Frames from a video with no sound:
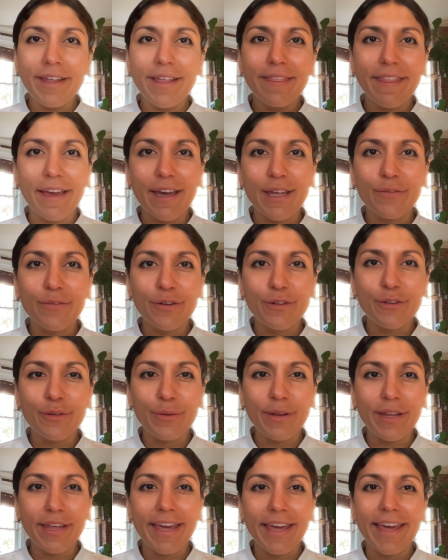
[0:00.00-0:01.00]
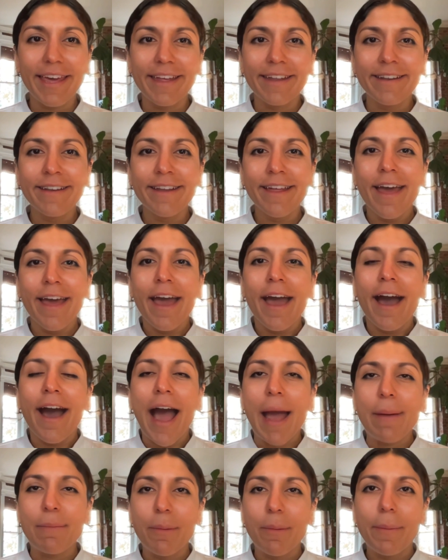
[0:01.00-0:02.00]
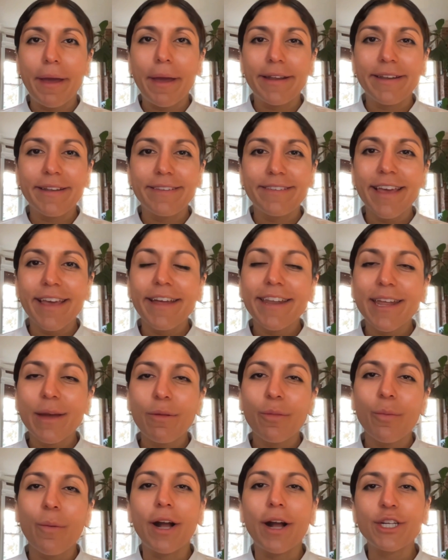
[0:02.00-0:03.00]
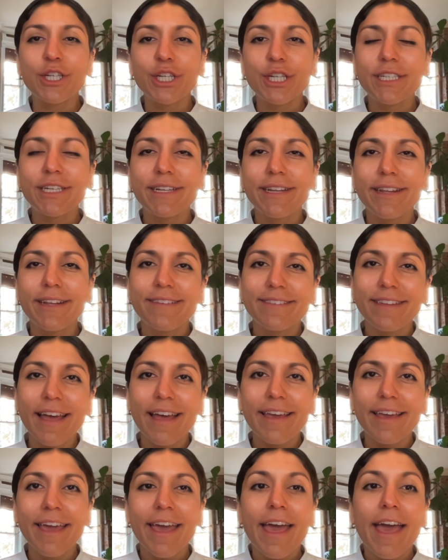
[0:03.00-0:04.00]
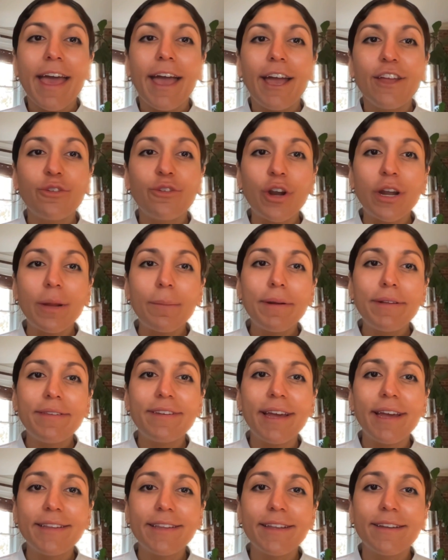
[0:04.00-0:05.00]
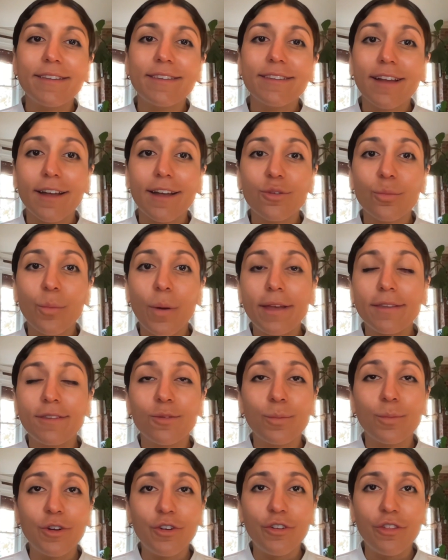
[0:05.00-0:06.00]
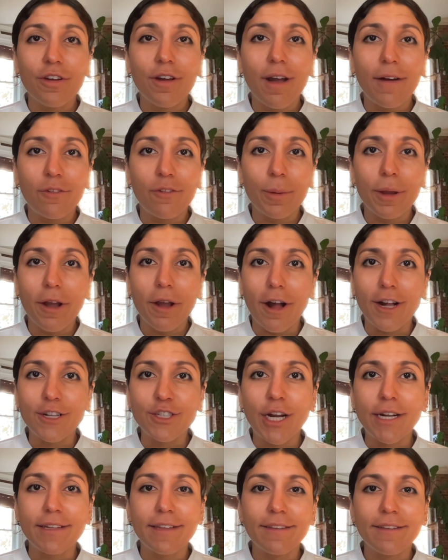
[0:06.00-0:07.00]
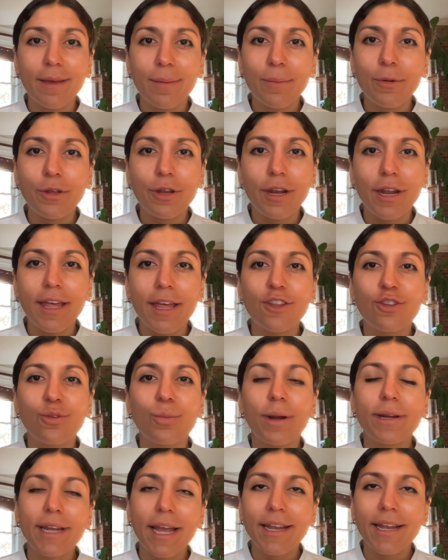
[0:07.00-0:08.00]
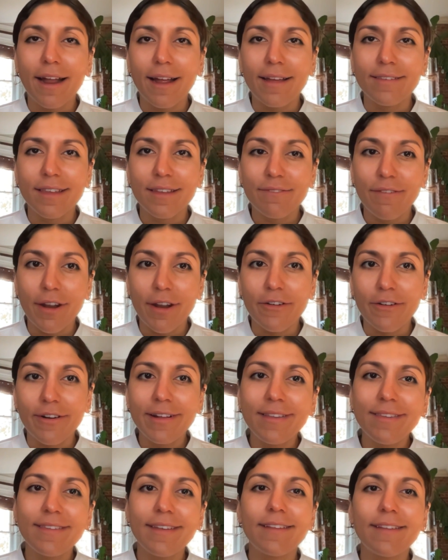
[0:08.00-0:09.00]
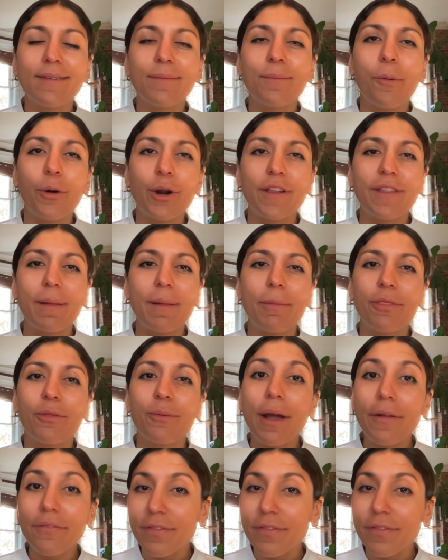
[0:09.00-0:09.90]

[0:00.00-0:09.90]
Thanks for tuning in. I'm Amanda Ziade with WashingtonExec, and joining me today to discuss ways in which the government contracting community is recognizing veterans and supporting them throughout the